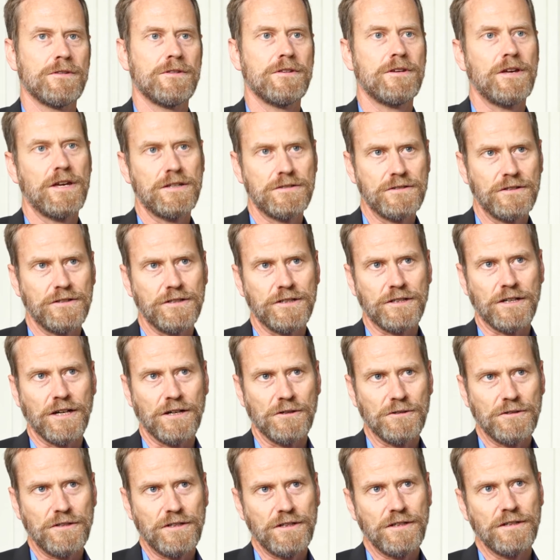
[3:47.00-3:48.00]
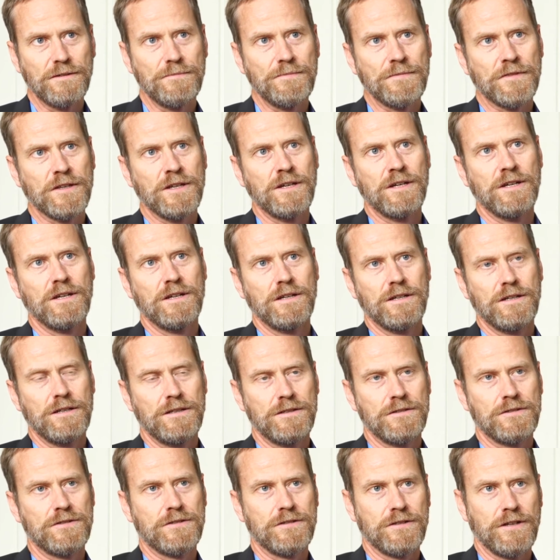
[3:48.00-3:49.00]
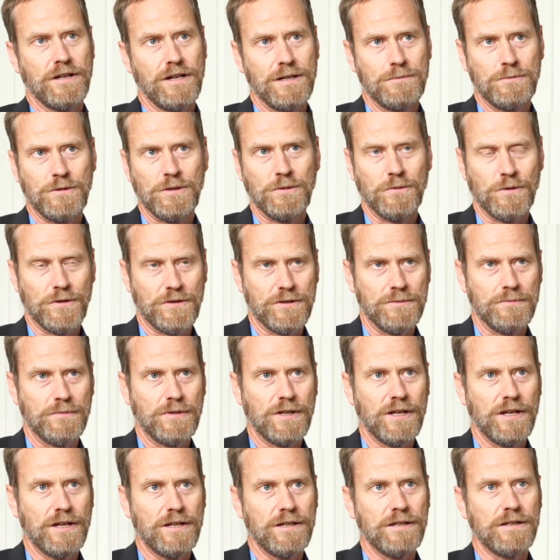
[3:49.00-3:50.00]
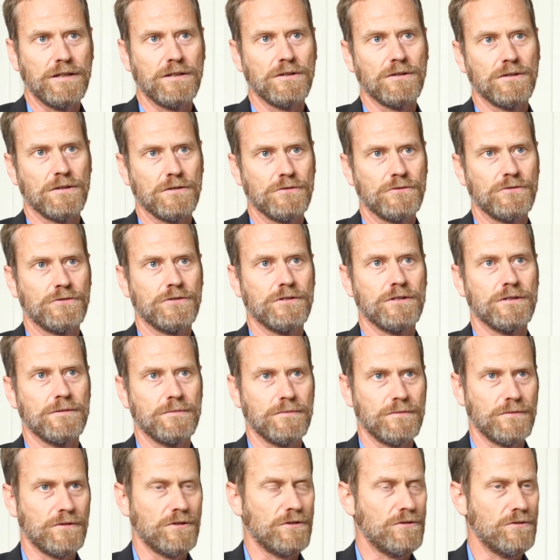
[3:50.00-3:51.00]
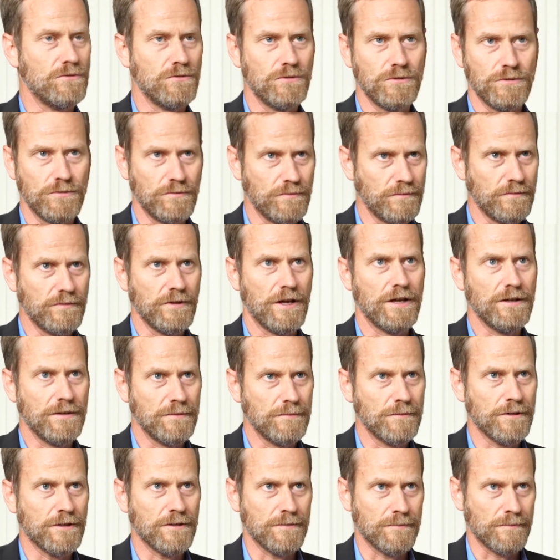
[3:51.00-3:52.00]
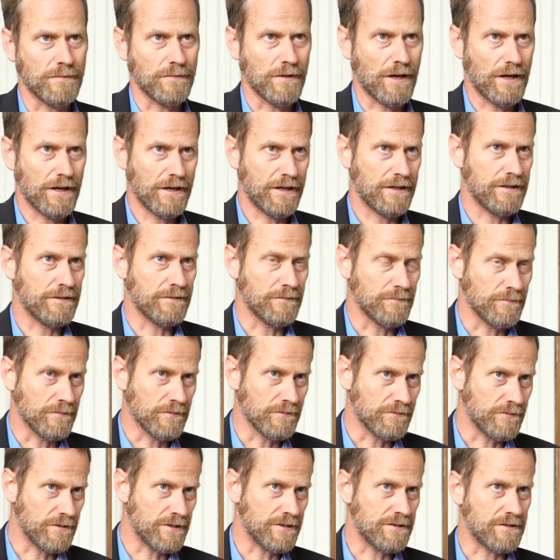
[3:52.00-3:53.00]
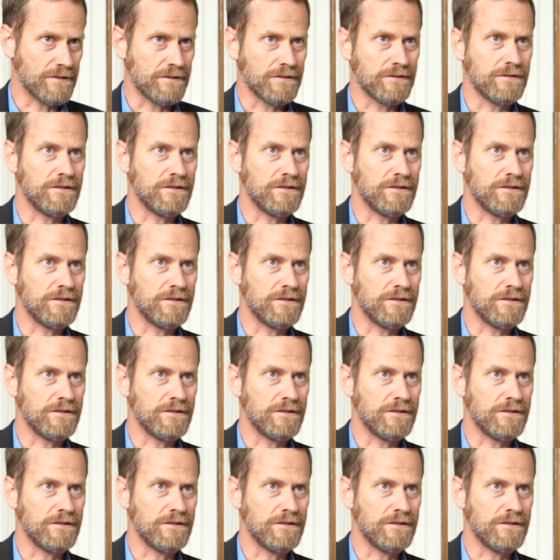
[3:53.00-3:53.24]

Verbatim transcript: The SRL Gauting is helping with the planning of new high-risk